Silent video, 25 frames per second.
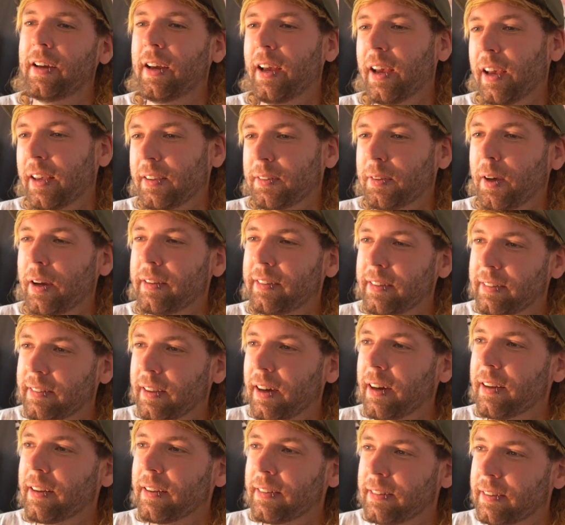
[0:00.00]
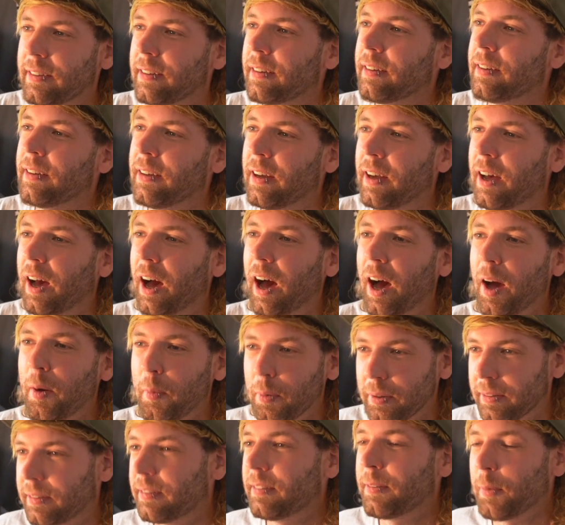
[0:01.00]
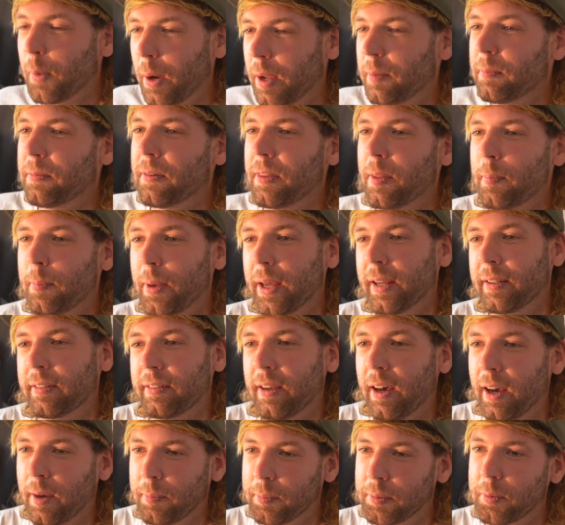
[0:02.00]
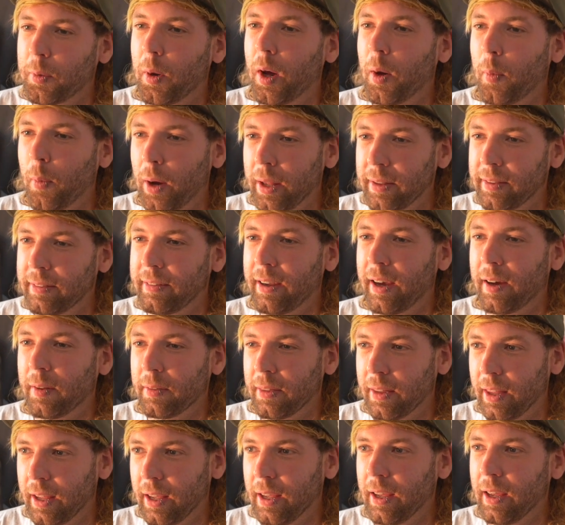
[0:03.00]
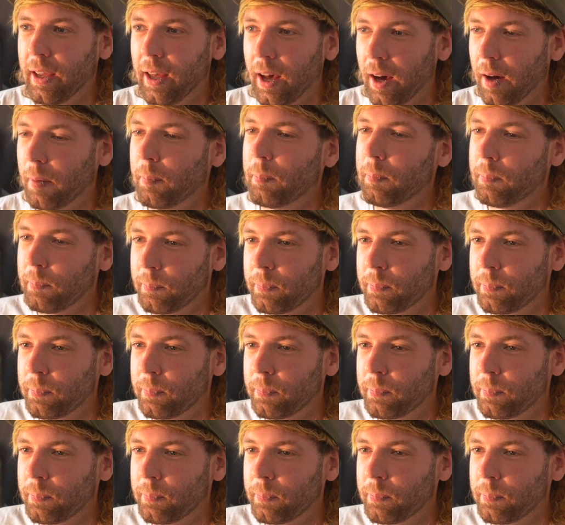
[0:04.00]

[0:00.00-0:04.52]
So I decided I wanted to aim for the big time, so I went down the